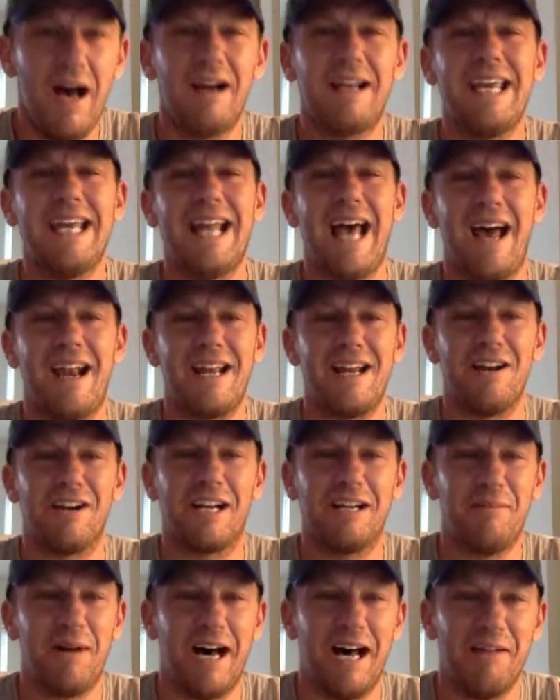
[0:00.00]
Well, get out of here.
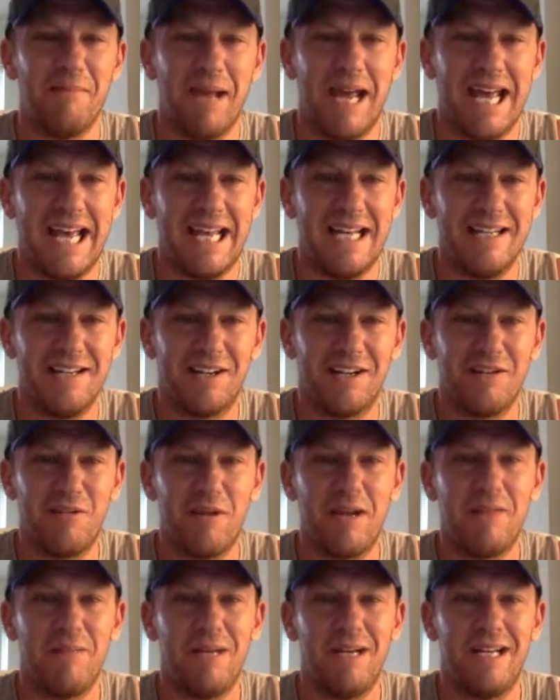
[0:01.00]
Come on, man. You're going to
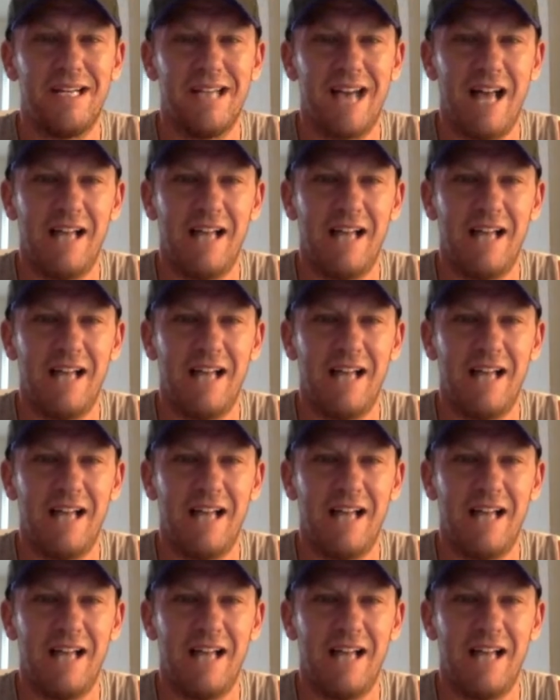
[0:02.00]
win $1 million.